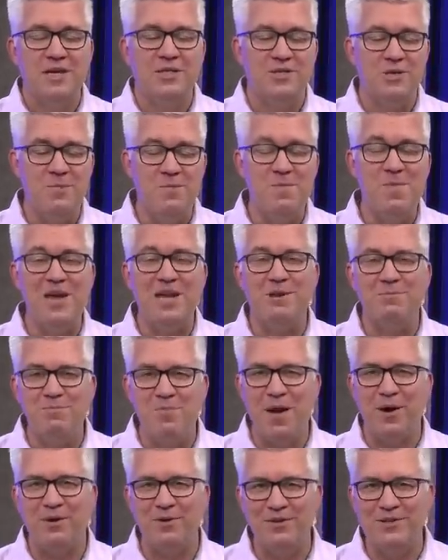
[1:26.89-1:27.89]
to make
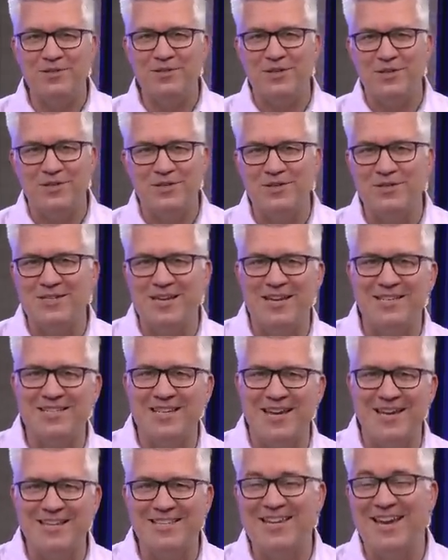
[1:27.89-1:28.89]
better decisions
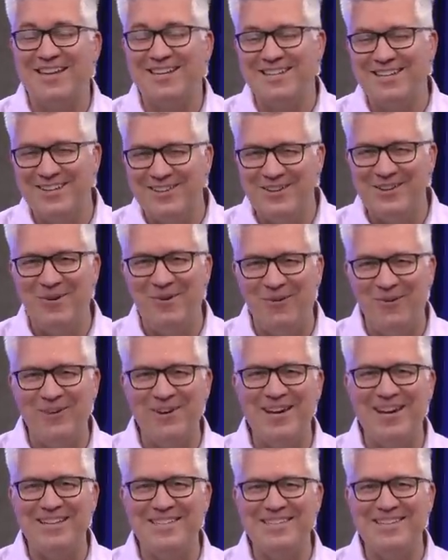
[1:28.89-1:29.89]
as a technically
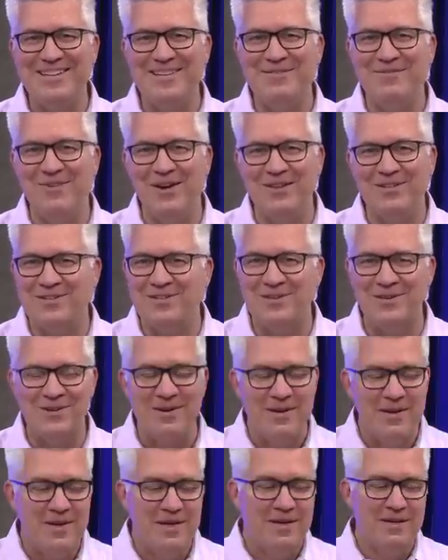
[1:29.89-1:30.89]
oriented investor.